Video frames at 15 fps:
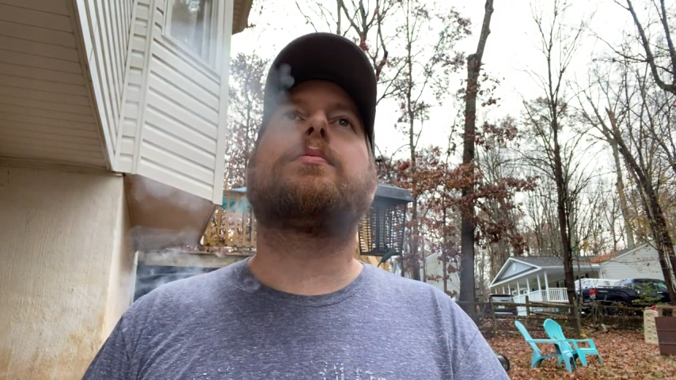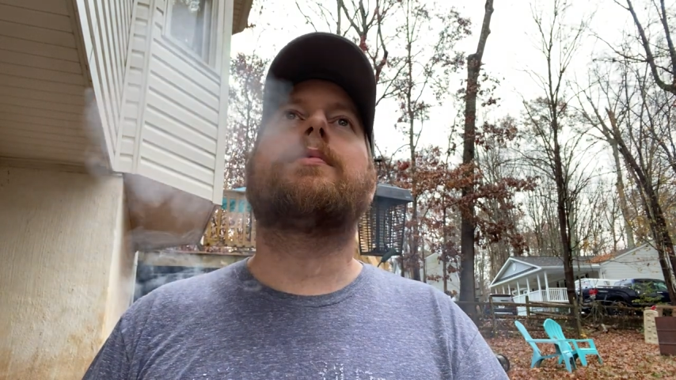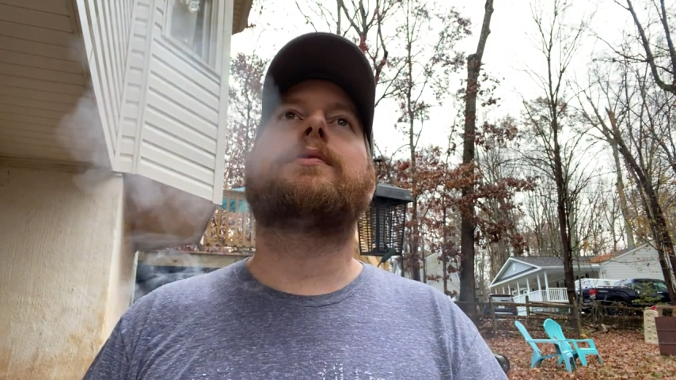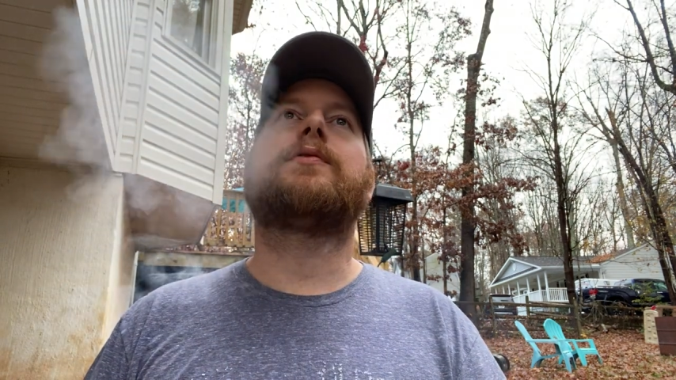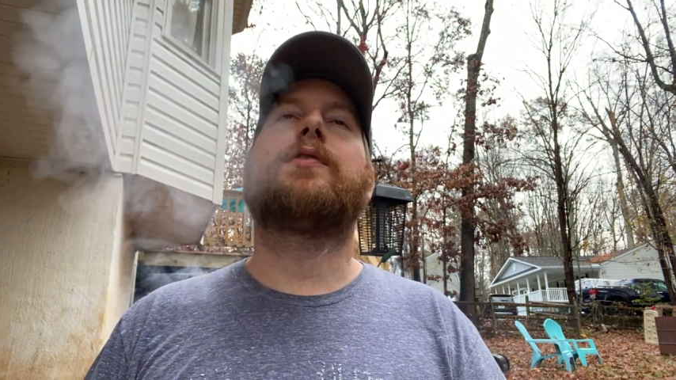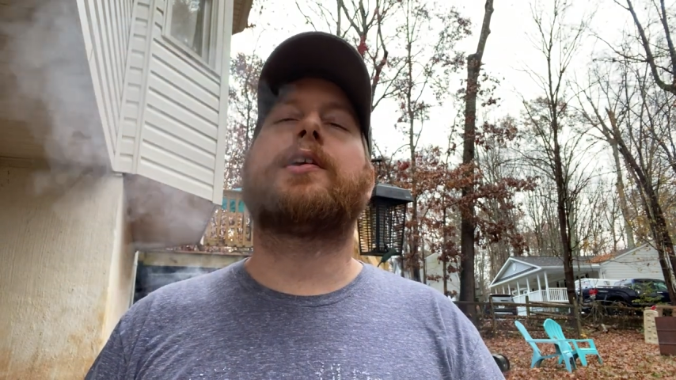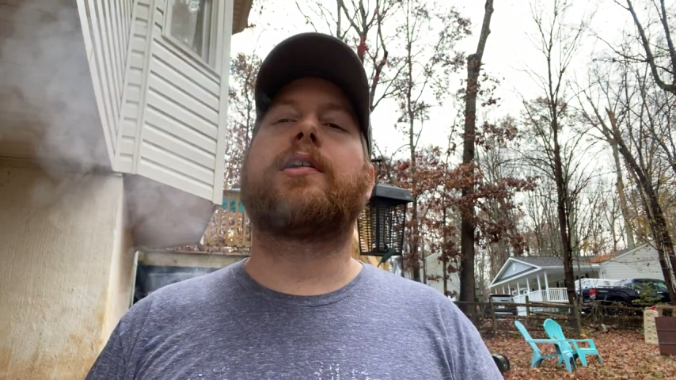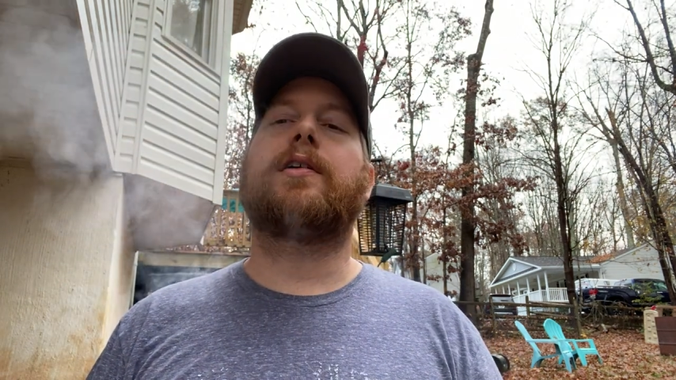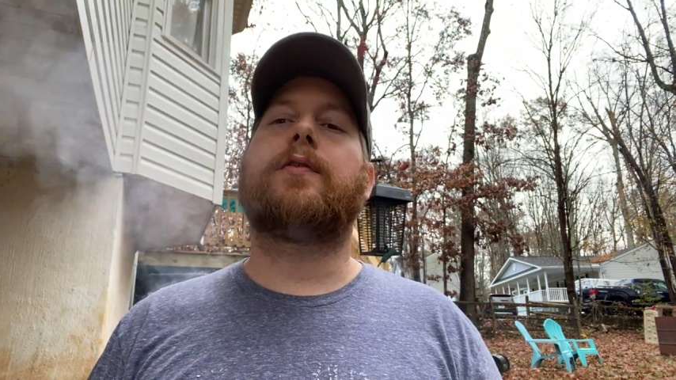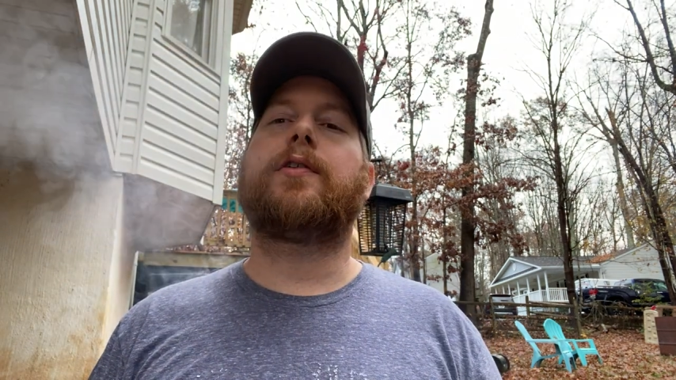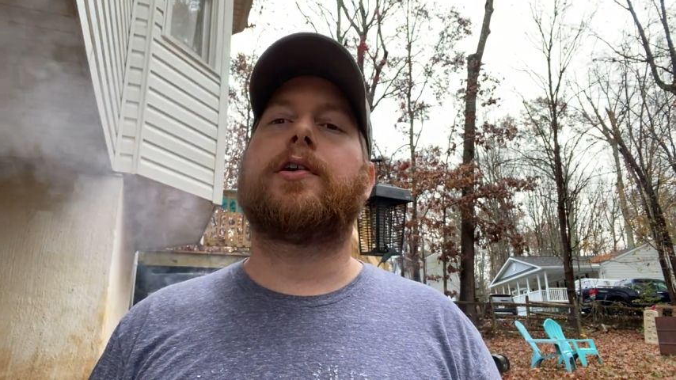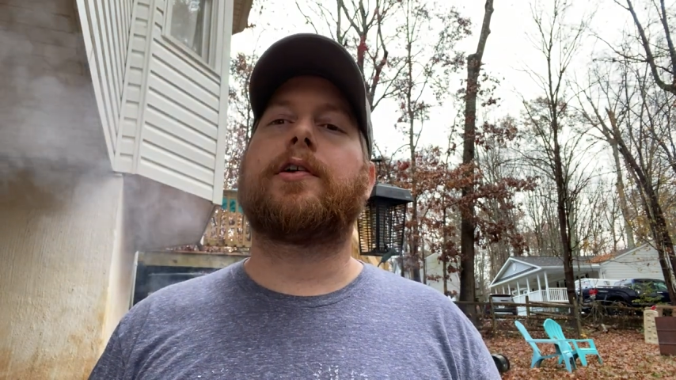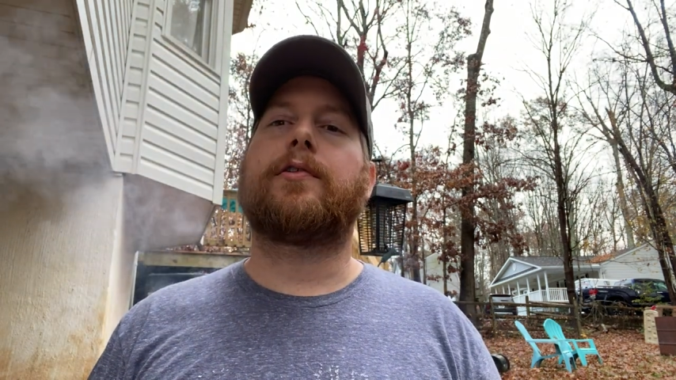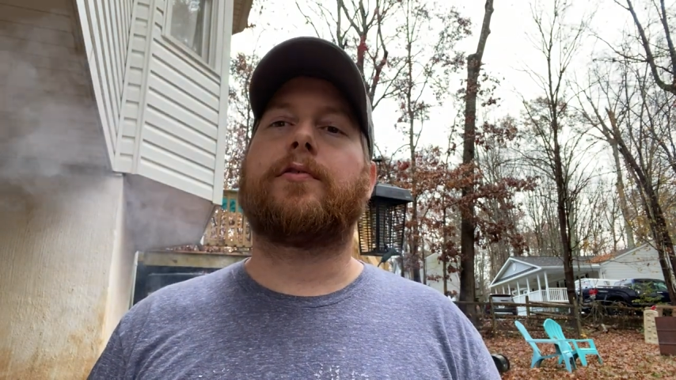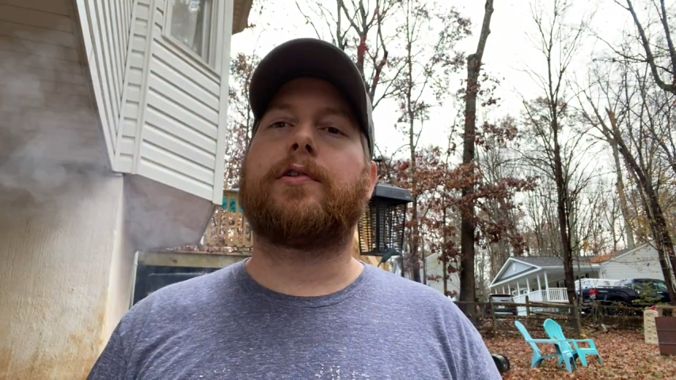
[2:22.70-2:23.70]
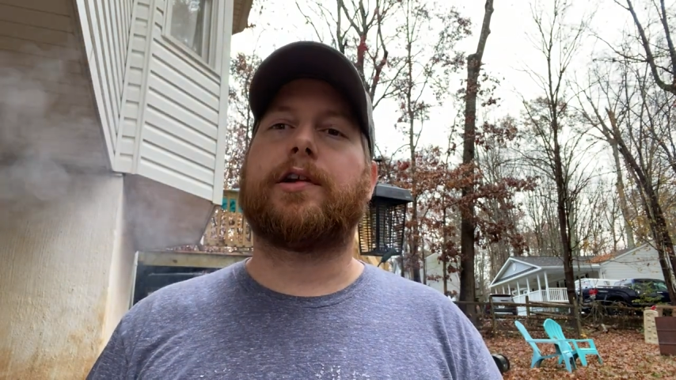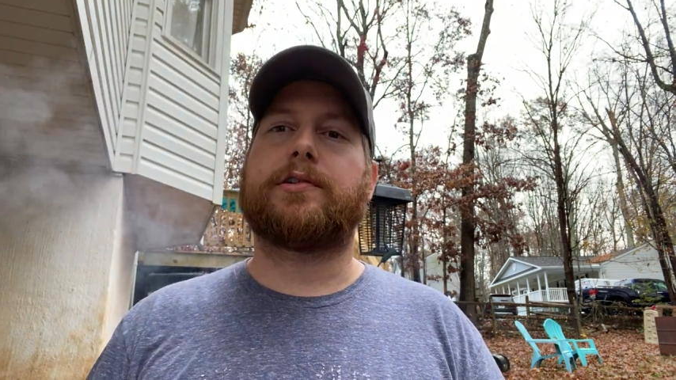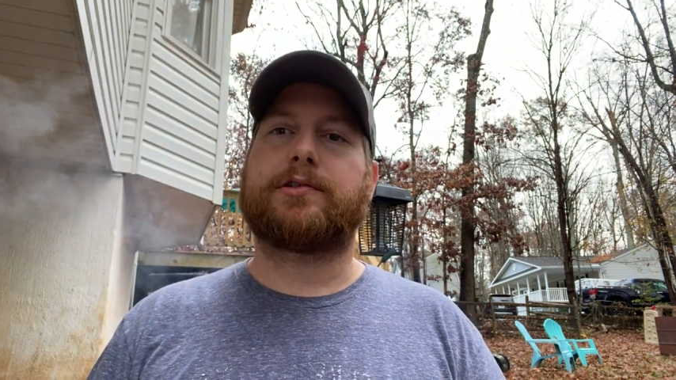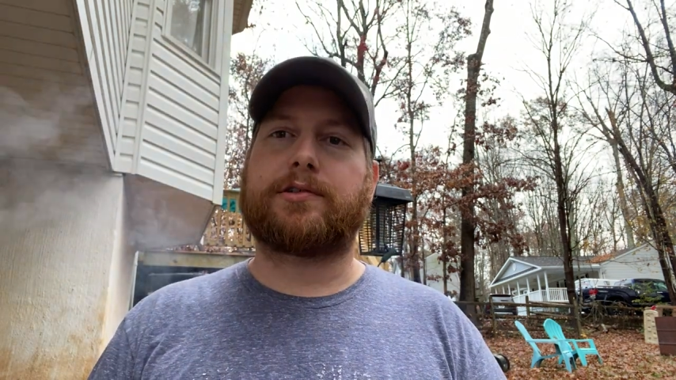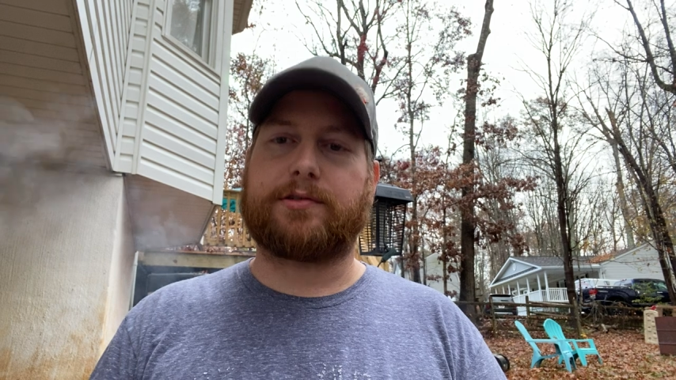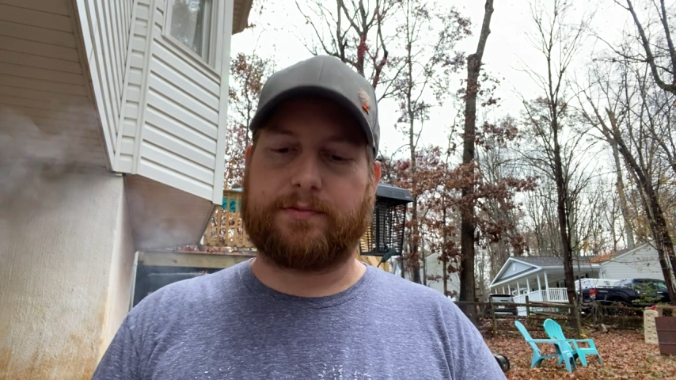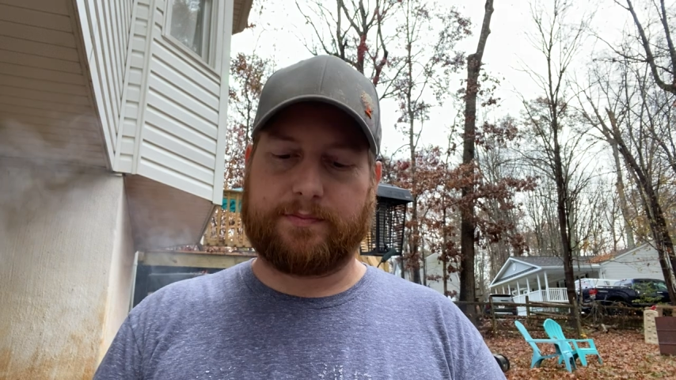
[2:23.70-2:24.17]
It's very, very
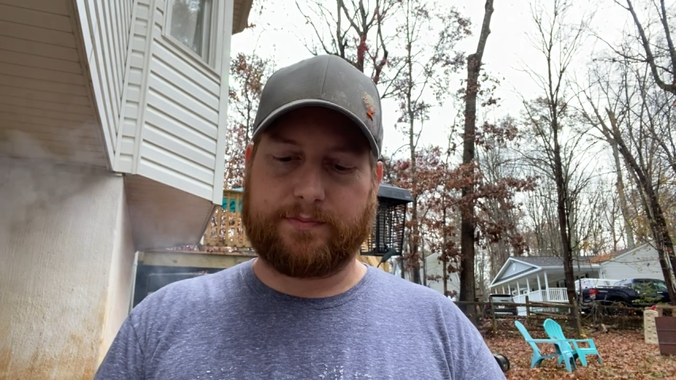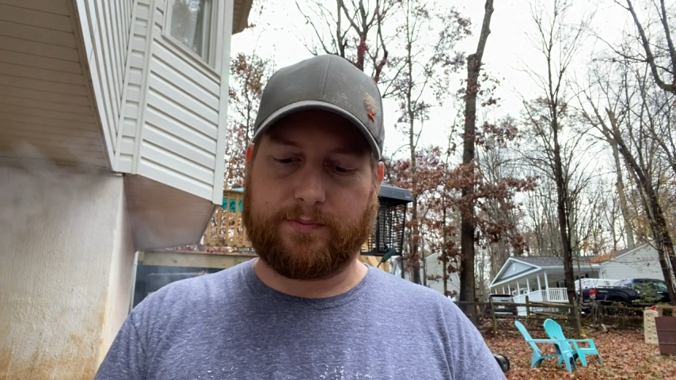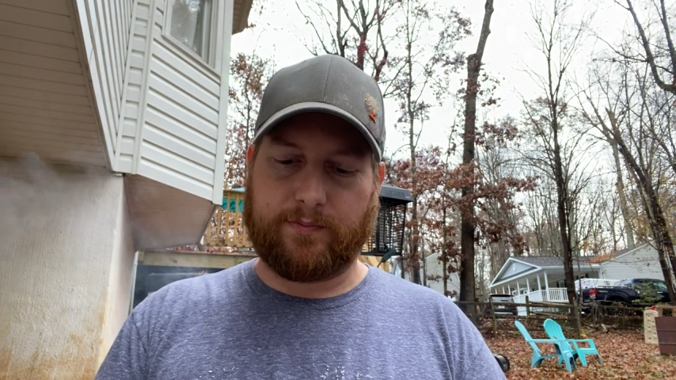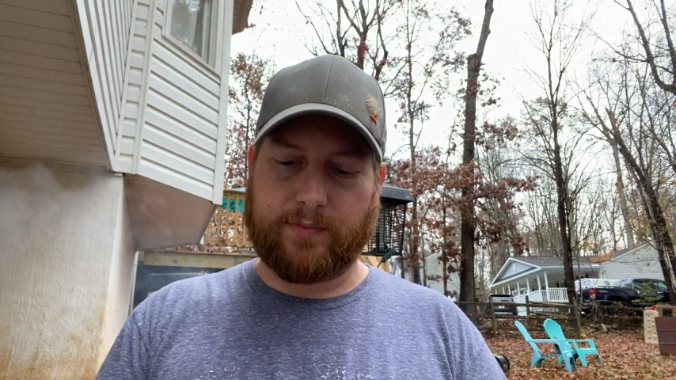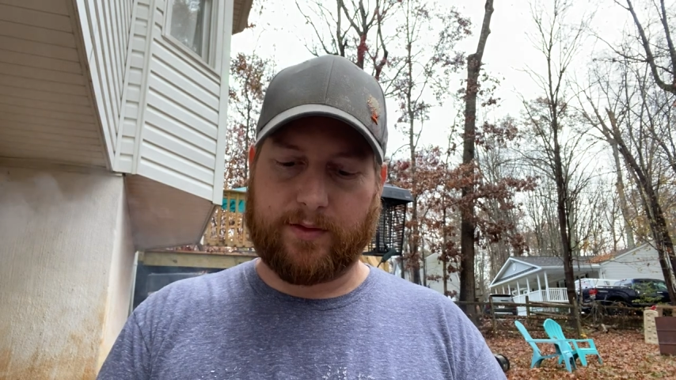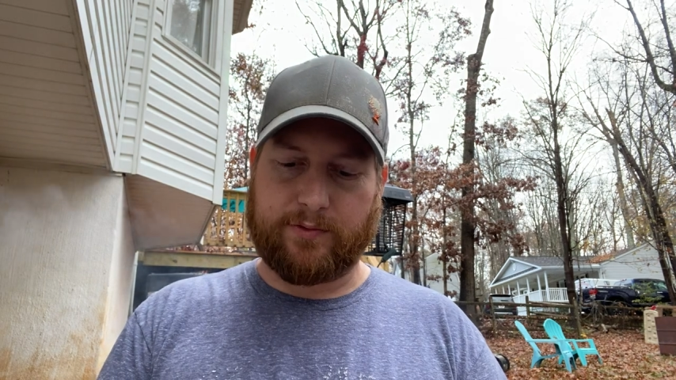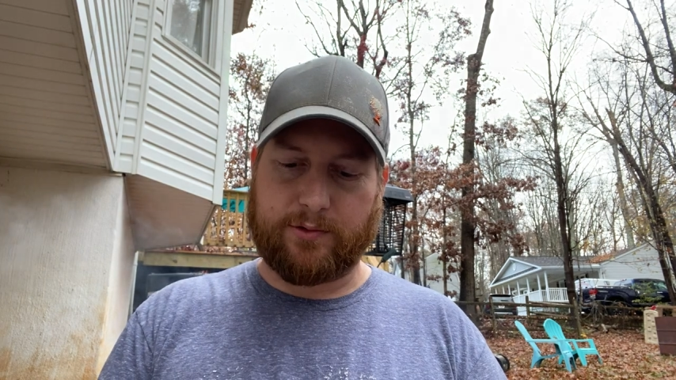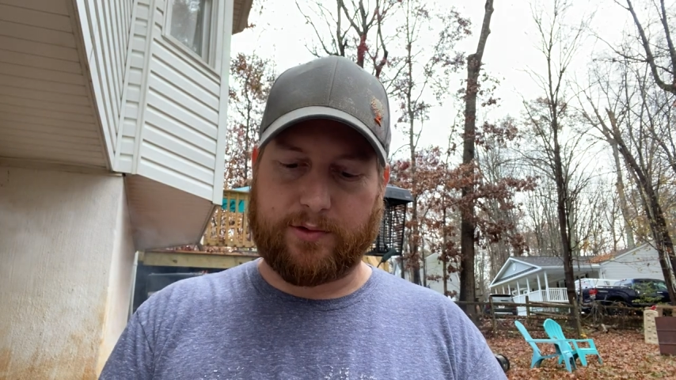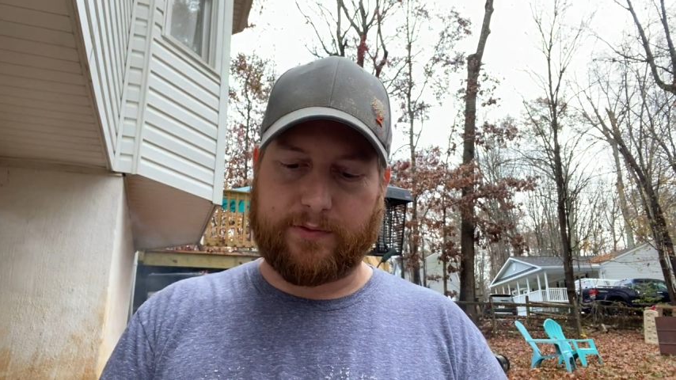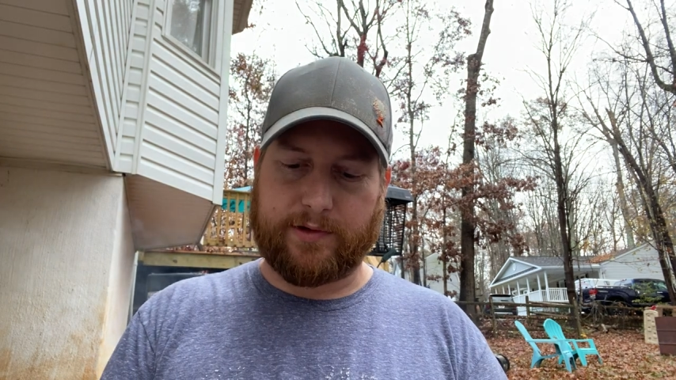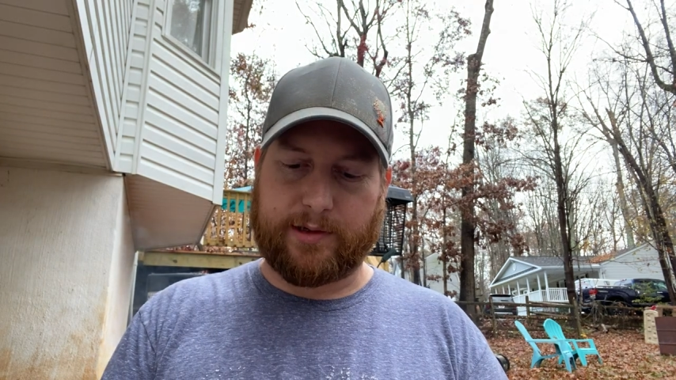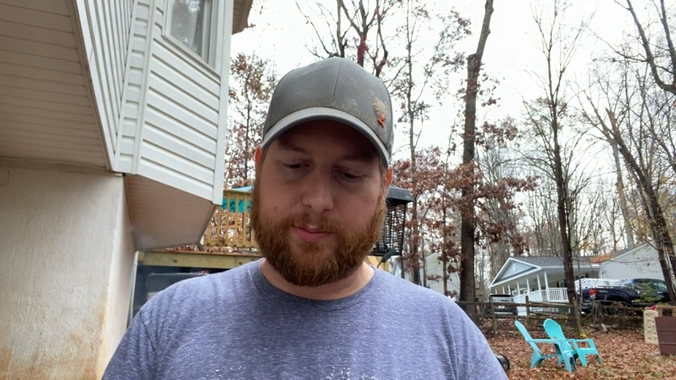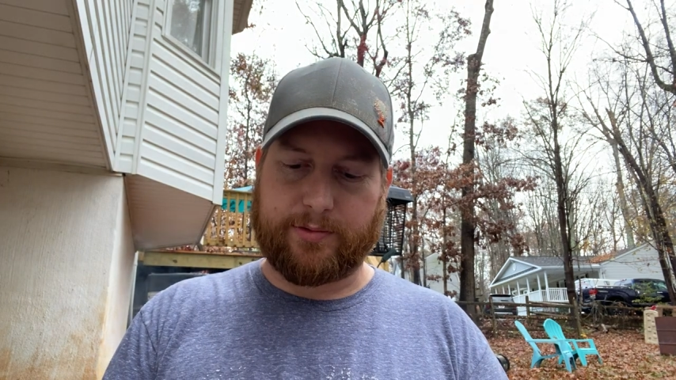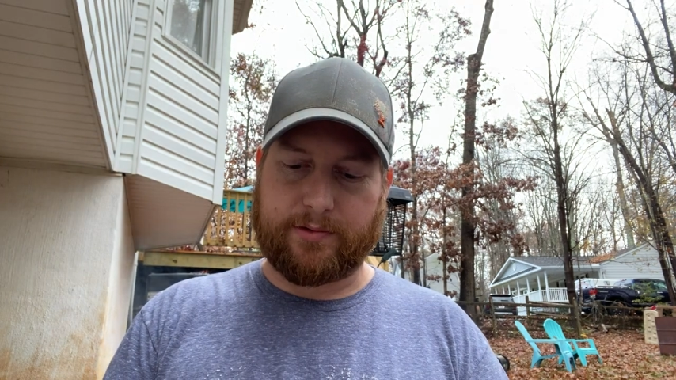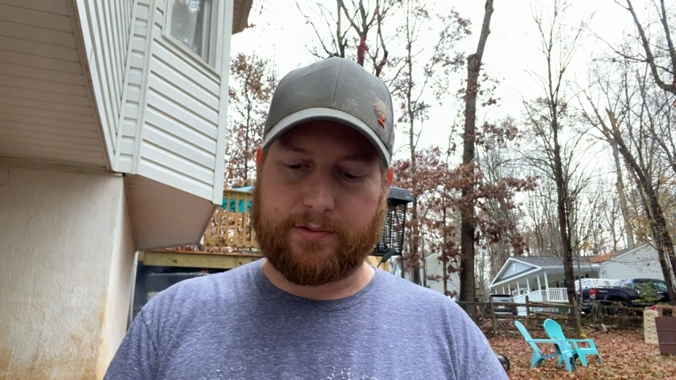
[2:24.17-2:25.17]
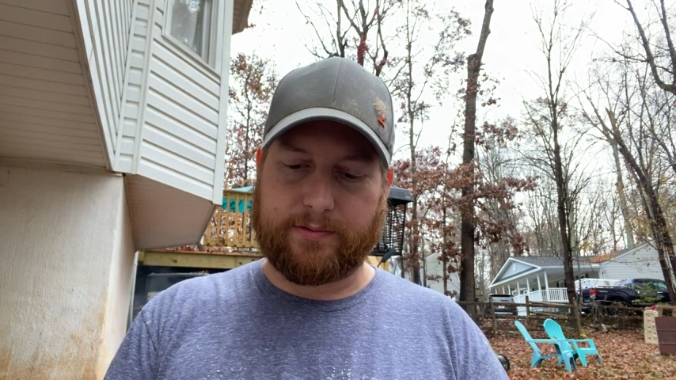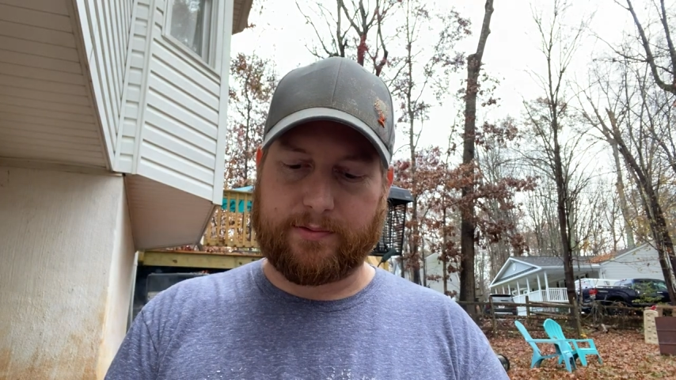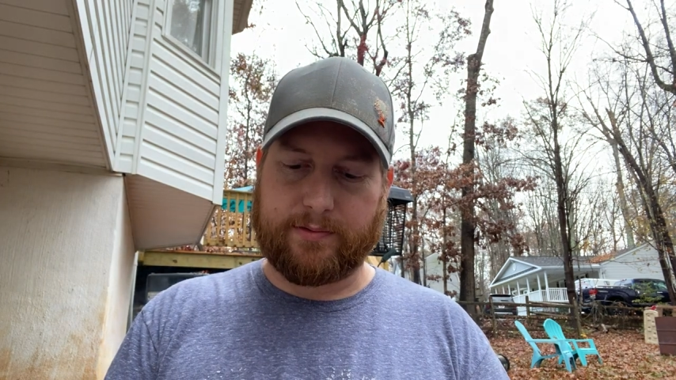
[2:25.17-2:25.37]
rich for a VaPer.